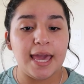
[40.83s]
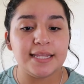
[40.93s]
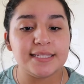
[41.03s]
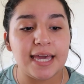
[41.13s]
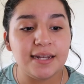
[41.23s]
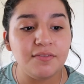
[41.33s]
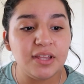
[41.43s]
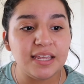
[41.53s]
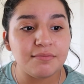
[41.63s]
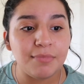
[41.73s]
And it's kind of
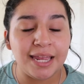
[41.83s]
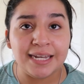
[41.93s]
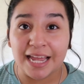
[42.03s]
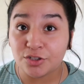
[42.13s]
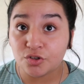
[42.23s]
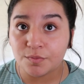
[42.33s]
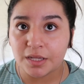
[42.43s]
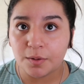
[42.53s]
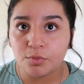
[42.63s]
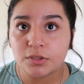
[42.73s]
like my natural
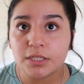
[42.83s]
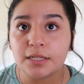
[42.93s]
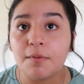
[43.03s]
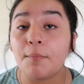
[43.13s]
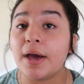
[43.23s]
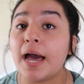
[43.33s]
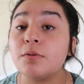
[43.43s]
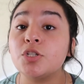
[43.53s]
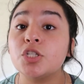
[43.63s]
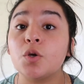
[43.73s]
makeup routine, but
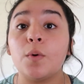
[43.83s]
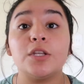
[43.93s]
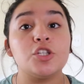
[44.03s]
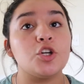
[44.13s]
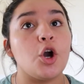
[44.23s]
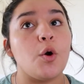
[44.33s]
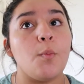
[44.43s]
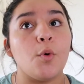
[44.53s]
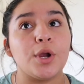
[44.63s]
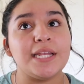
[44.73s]
I'm just going to go
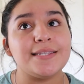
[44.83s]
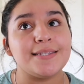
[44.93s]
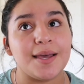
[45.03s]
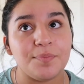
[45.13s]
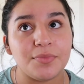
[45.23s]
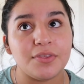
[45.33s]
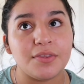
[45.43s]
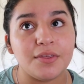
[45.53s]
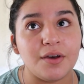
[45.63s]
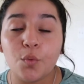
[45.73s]
more in depth.
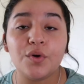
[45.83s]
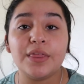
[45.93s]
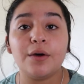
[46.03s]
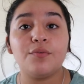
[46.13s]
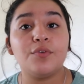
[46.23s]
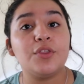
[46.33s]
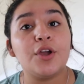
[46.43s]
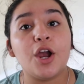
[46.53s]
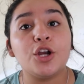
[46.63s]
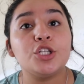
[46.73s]
Without
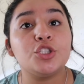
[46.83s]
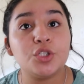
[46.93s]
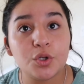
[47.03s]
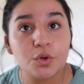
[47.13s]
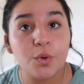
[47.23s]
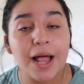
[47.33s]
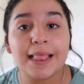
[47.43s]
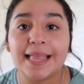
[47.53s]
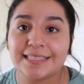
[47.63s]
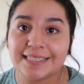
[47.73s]
further ado,
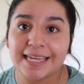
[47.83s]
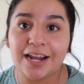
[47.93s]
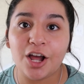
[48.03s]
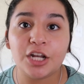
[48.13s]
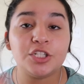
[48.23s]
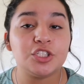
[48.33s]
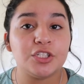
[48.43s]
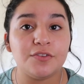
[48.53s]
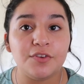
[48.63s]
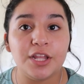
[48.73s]
let's get on
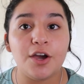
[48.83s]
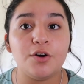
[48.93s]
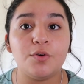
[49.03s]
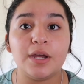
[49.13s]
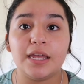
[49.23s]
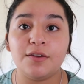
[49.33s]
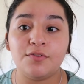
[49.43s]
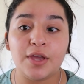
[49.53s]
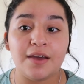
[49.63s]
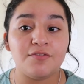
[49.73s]
to the video.
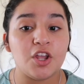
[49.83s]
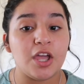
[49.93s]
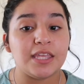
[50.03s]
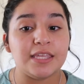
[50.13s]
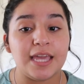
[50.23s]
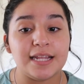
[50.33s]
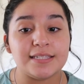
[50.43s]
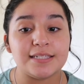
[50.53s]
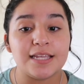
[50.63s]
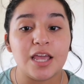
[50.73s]
If you have not
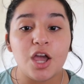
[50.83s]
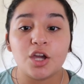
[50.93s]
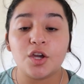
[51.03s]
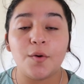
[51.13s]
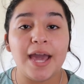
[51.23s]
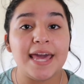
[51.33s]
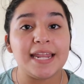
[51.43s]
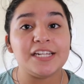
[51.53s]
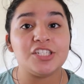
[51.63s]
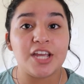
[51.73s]
yet, go ahead
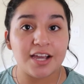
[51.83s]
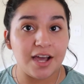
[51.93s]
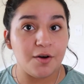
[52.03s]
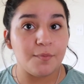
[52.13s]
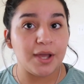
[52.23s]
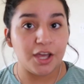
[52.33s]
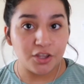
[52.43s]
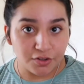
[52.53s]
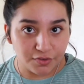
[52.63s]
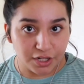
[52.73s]
and check out my
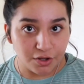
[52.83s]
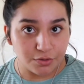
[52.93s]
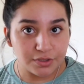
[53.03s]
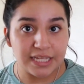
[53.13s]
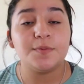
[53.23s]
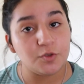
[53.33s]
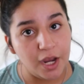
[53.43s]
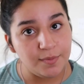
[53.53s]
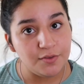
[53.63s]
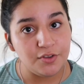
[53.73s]
other videos.
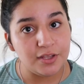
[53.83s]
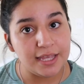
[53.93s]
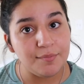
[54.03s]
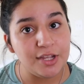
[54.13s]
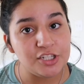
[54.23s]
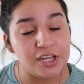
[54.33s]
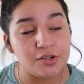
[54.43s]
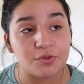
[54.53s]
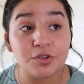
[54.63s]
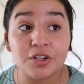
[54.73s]
Subscribe if you like my
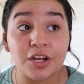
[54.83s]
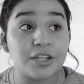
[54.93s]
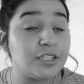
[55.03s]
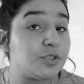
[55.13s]
channel or not.